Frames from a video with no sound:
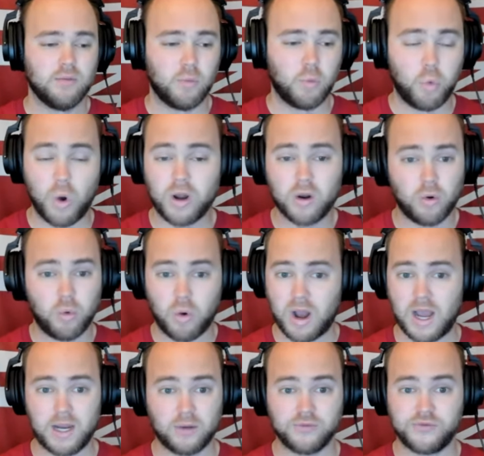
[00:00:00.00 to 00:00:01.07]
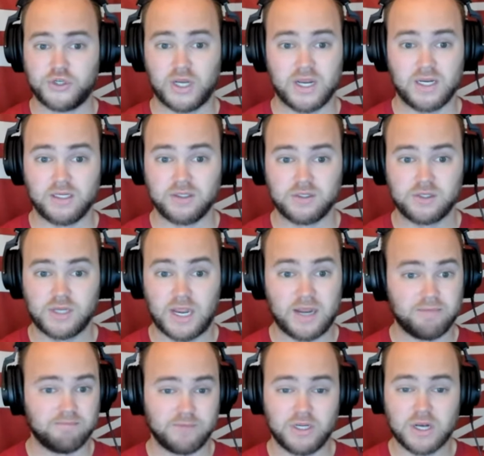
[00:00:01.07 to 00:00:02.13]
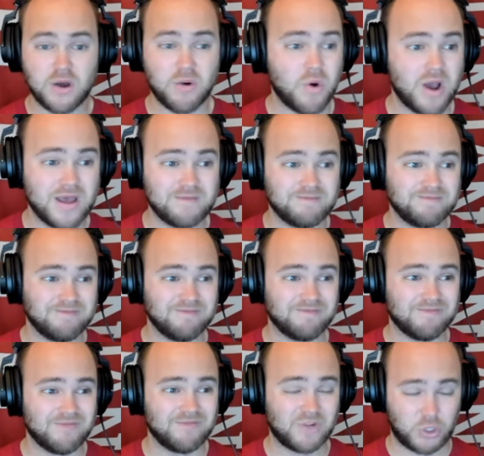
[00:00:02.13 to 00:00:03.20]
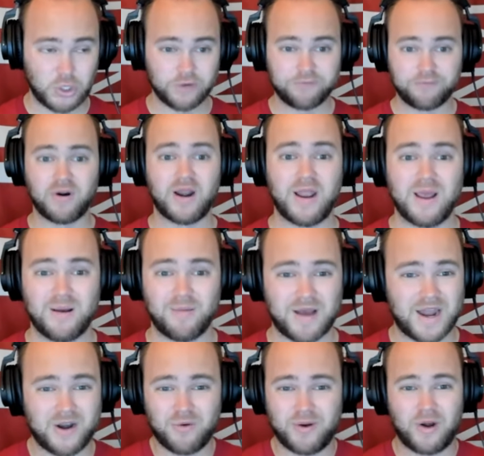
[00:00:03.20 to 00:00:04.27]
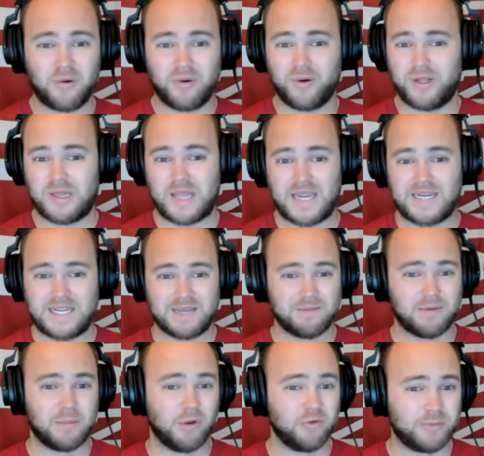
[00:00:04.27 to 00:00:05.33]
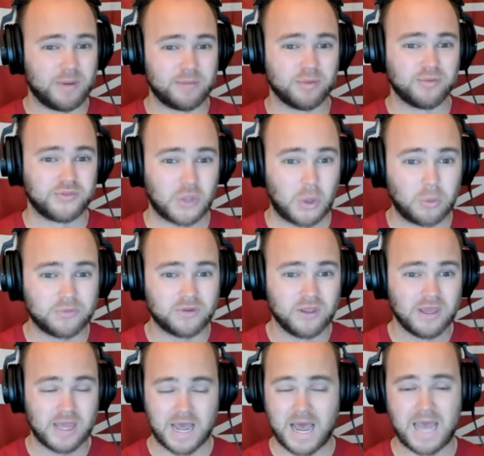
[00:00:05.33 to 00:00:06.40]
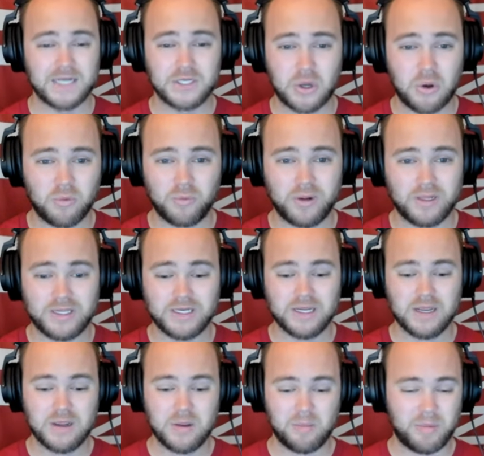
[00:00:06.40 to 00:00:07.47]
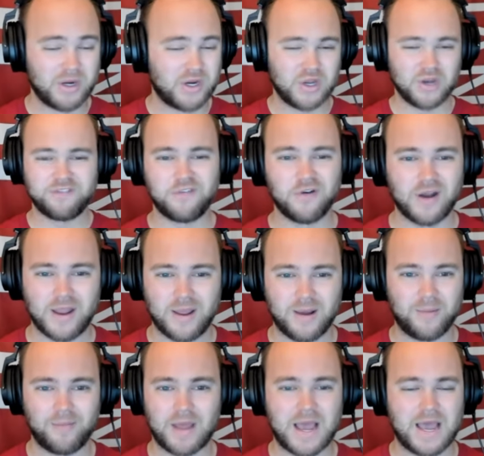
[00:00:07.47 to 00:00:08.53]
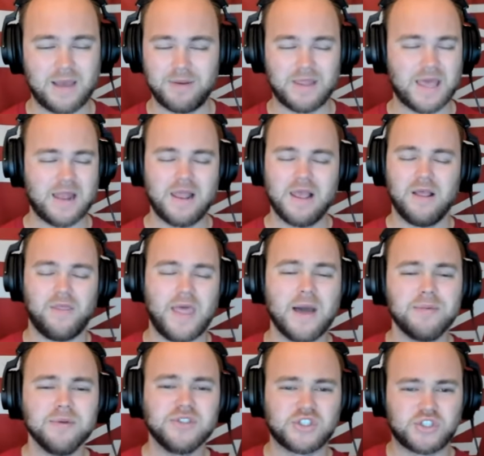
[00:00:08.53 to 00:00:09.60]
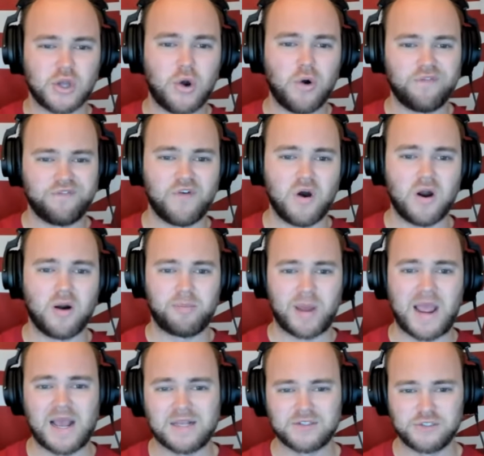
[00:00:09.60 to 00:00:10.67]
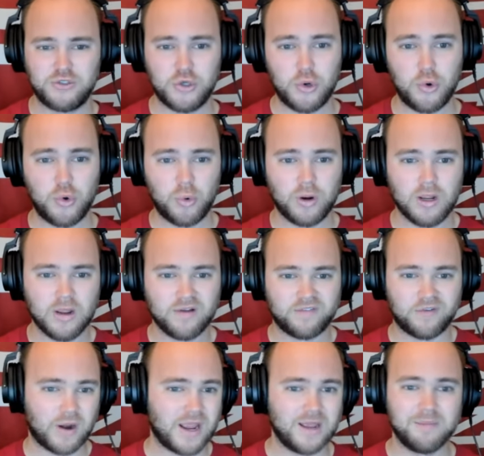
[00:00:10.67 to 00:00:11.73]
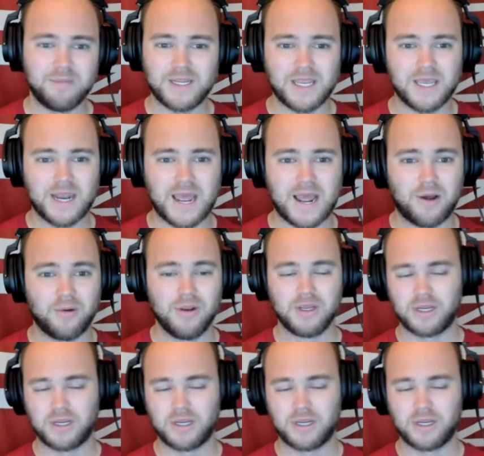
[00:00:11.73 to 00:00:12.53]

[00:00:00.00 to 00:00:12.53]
what a wild change. And you know what? Good for him. I know we don't really like him and most people don't. I don't really, but good for him. I mean, that was so far past due for him to get out,